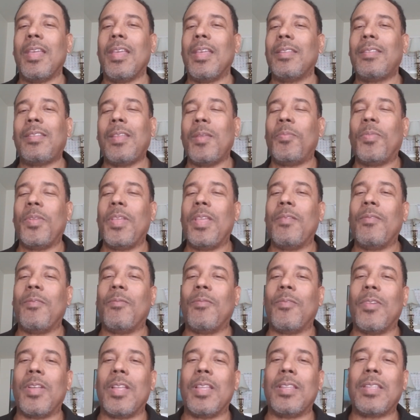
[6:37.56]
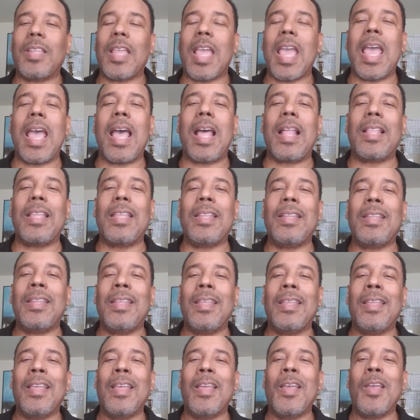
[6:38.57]
Simply was,
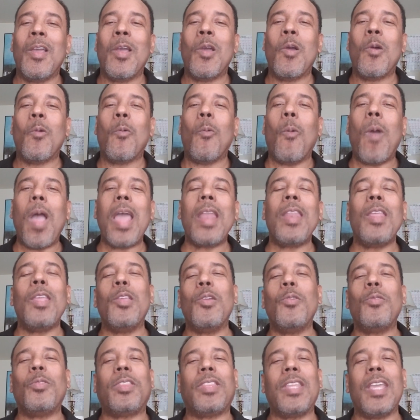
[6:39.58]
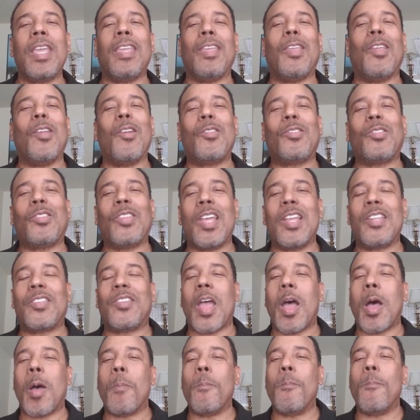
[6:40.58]
Alan, why do you think you're
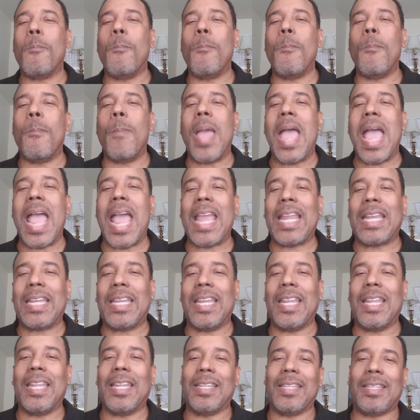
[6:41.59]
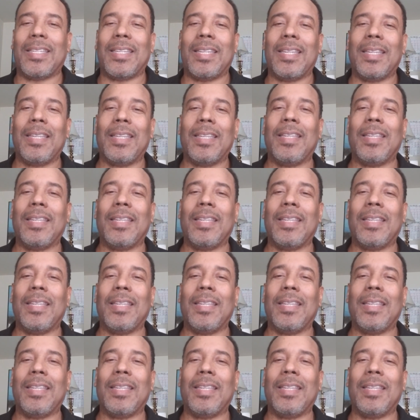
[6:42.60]
such a magnet